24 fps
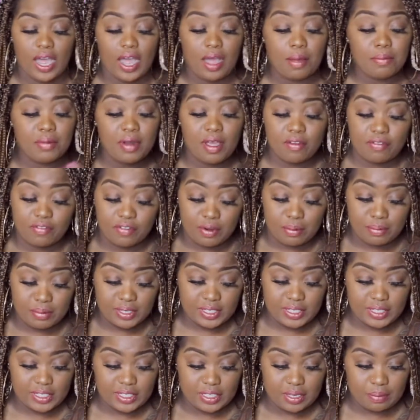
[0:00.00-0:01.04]
I'm not from
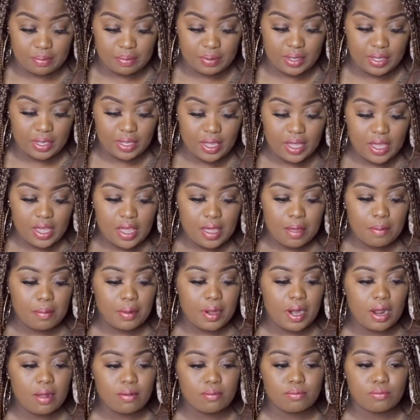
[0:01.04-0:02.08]
Mississippi,
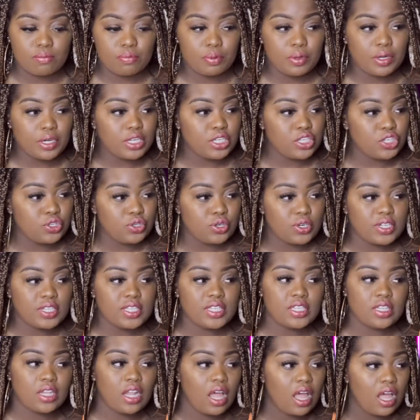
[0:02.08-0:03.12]
but I'm pretty sure
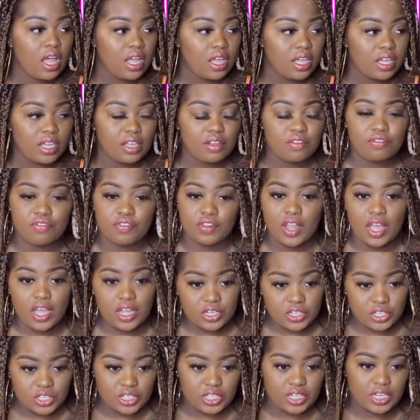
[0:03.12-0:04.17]
slaw and
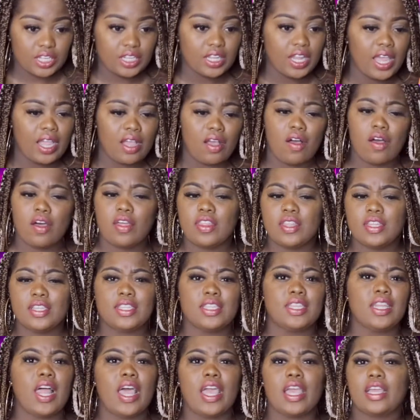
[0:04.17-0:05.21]
flogging and like all
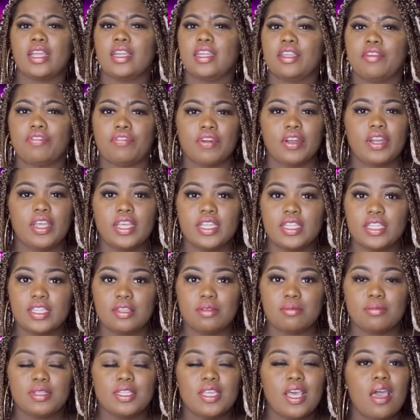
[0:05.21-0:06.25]
these like different
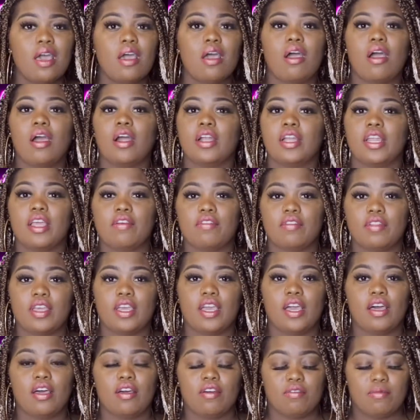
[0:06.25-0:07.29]
isms are
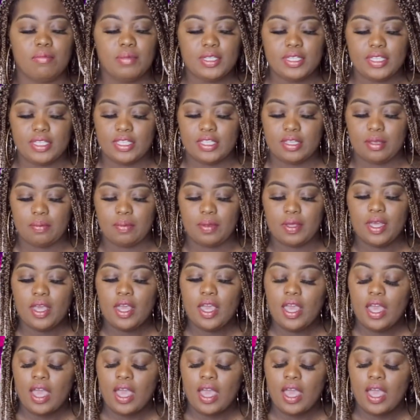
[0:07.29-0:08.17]
definitely of Mississippi.